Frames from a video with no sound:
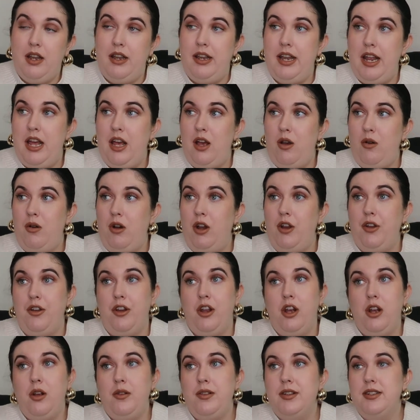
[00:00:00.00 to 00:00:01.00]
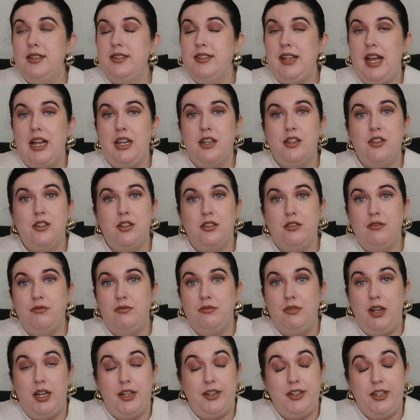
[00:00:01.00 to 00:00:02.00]
Now, I know it's a
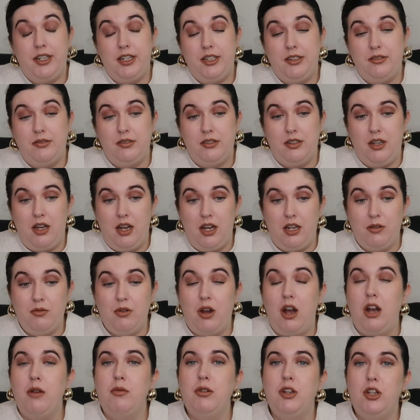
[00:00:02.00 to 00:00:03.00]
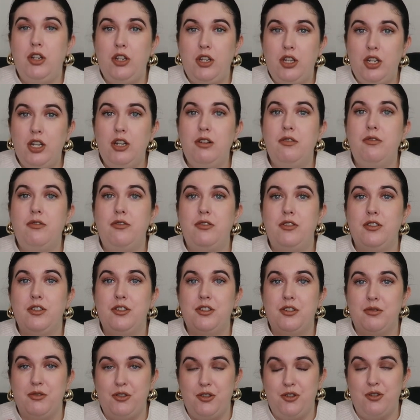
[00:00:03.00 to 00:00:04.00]
scandal. I know. I would love
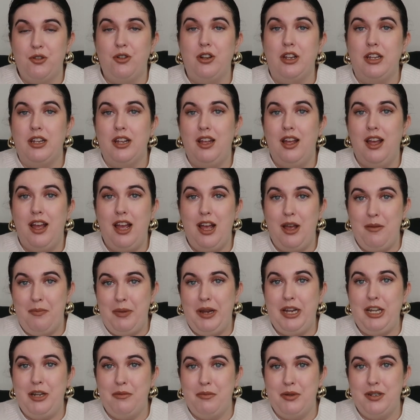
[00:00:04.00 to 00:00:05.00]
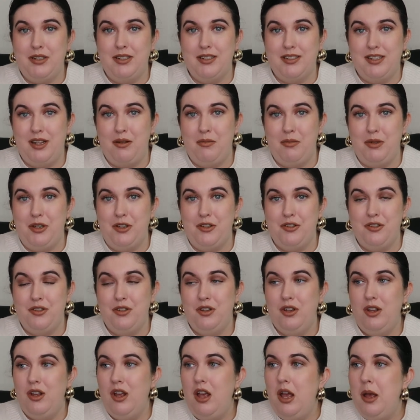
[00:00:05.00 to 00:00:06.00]
to enjoy a peanut butter sandwich.
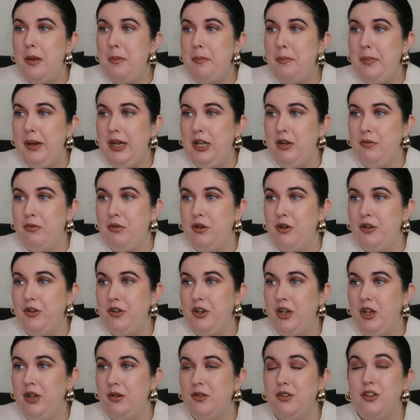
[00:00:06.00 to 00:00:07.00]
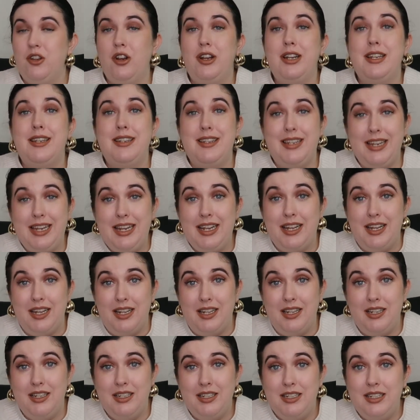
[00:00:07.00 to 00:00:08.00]
Peanut butter and toast. The
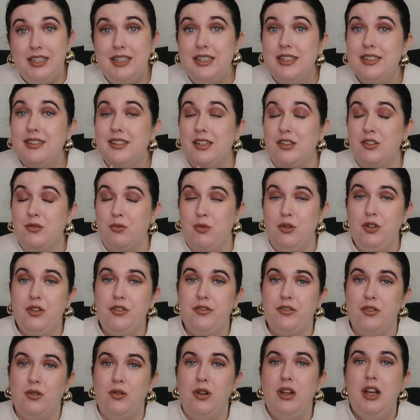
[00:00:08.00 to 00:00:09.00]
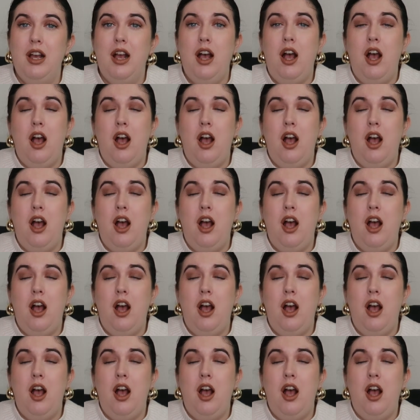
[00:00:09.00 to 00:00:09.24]
idea sounds wonderful.